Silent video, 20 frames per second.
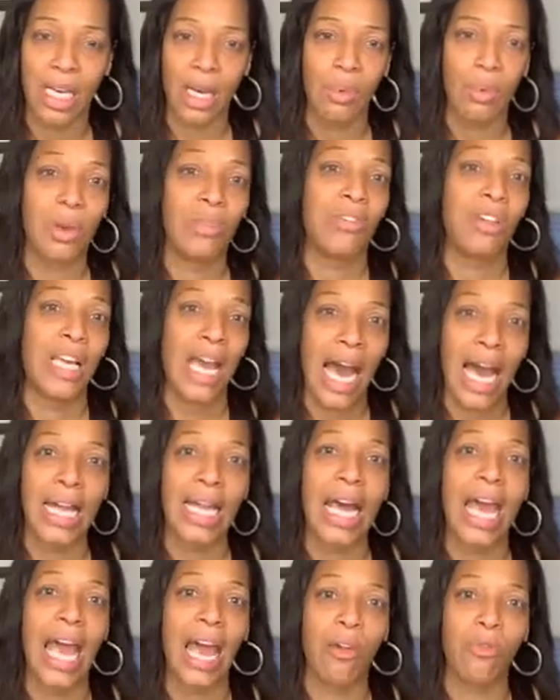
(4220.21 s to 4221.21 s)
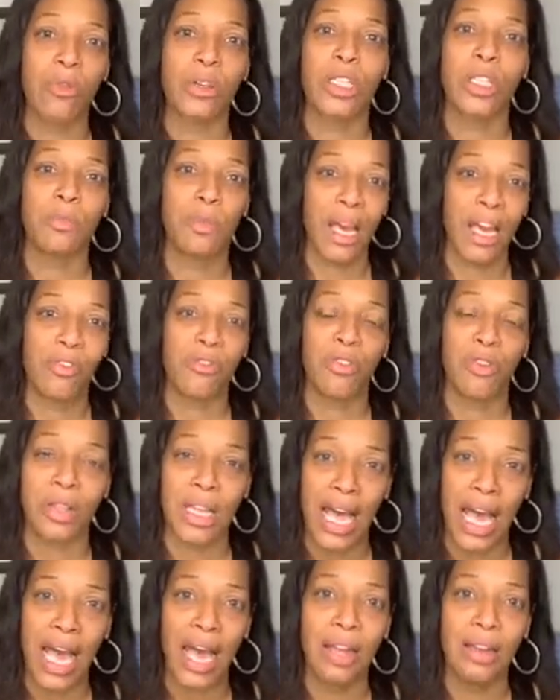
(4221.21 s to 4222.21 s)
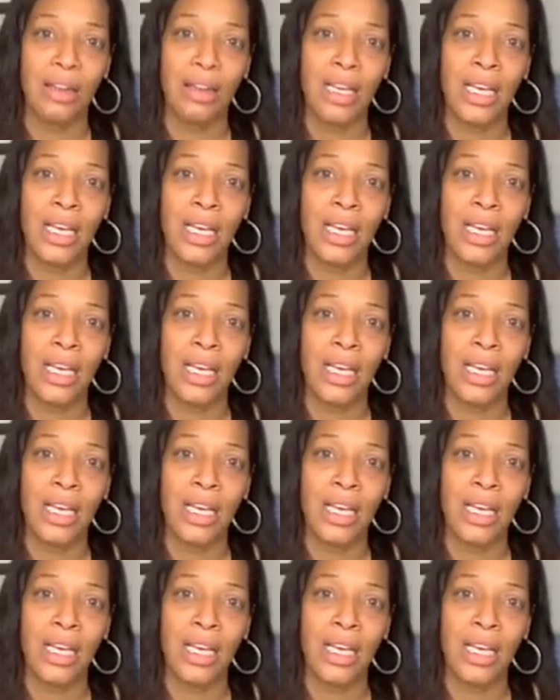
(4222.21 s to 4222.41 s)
We've got to have respect for that.